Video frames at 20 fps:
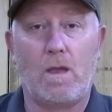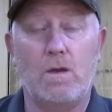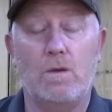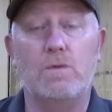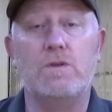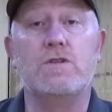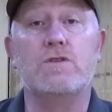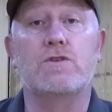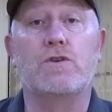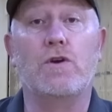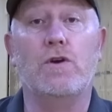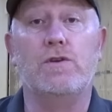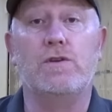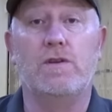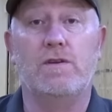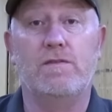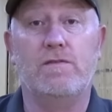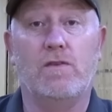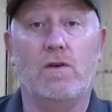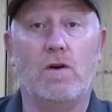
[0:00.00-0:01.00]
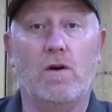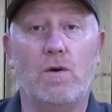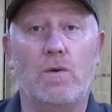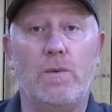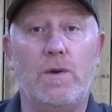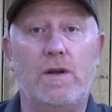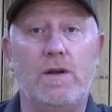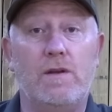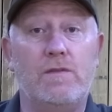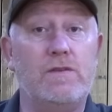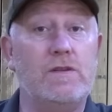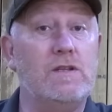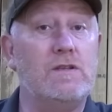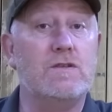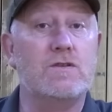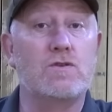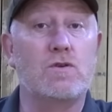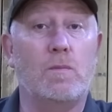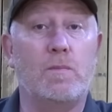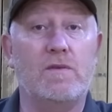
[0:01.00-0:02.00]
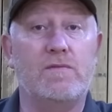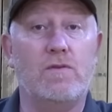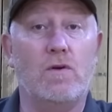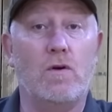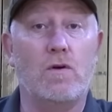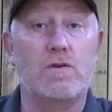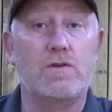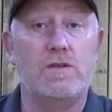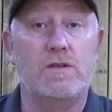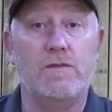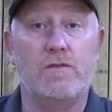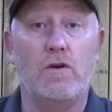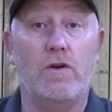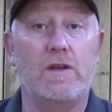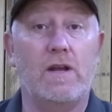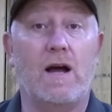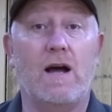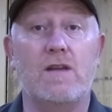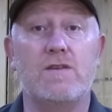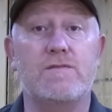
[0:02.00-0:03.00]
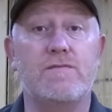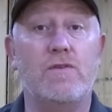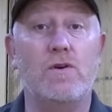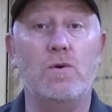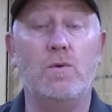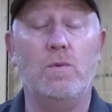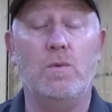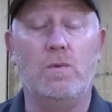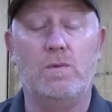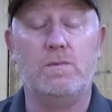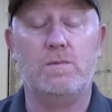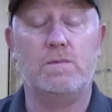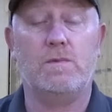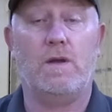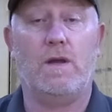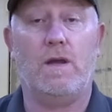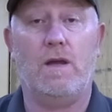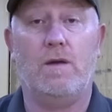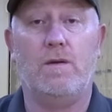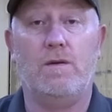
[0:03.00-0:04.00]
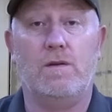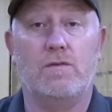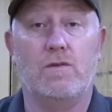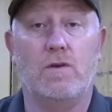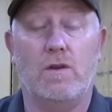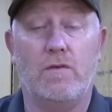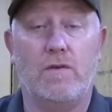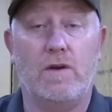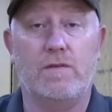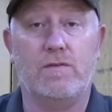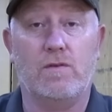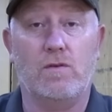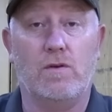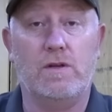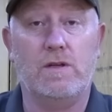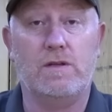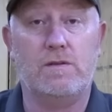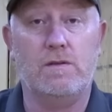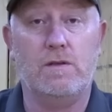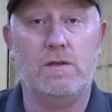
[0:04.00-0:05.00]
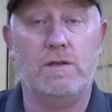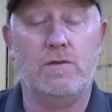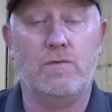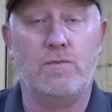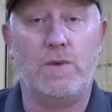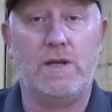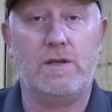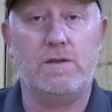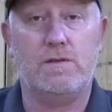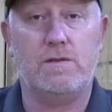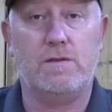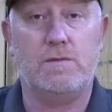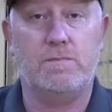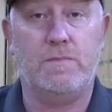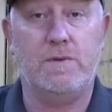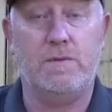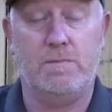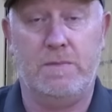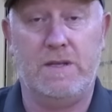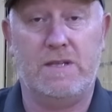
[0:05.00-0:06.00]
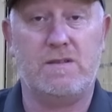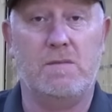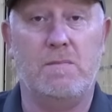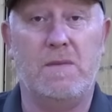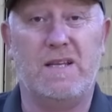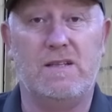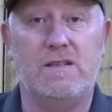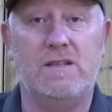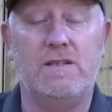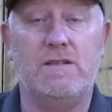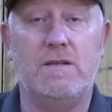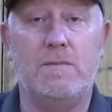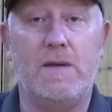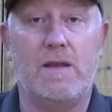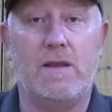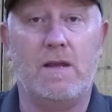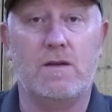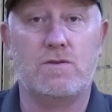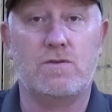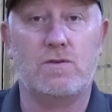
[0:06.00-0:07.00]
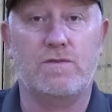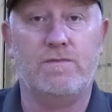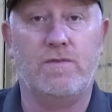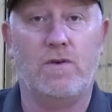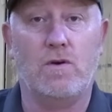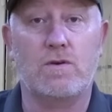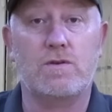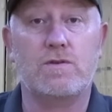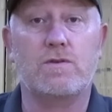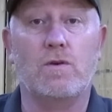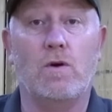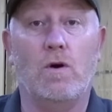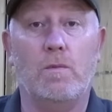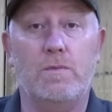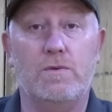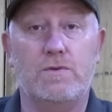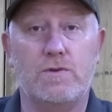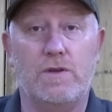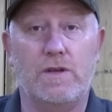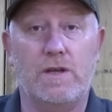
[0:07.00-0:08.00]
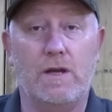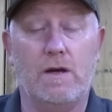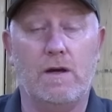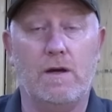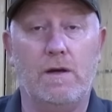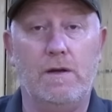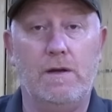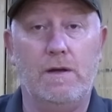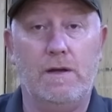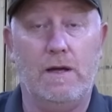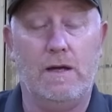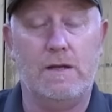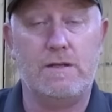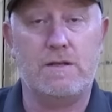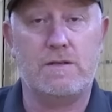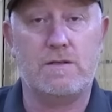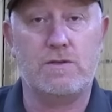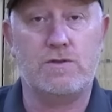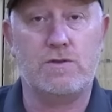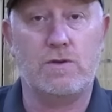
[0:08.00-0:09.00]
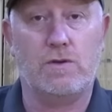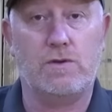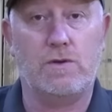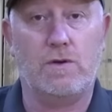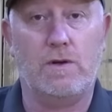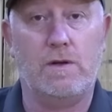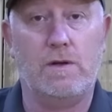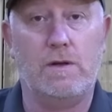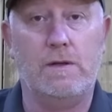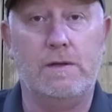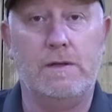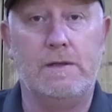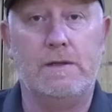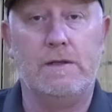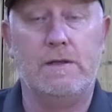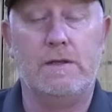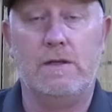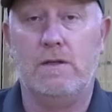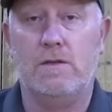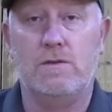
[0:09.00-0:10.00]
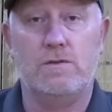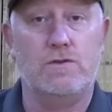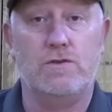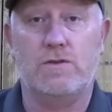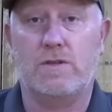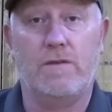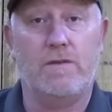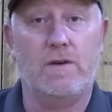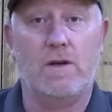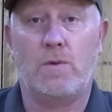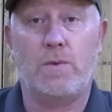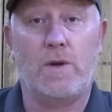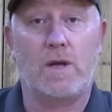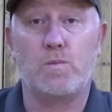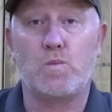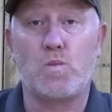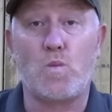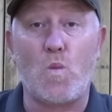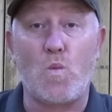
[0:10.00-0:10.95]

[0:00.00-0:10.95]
which is good for when if you need to stop a fox and you've got your hands full, you've got the rifle on it and you're waiting to basically need to make that fox stop so you can get a decent shot on it. So just give it a quick,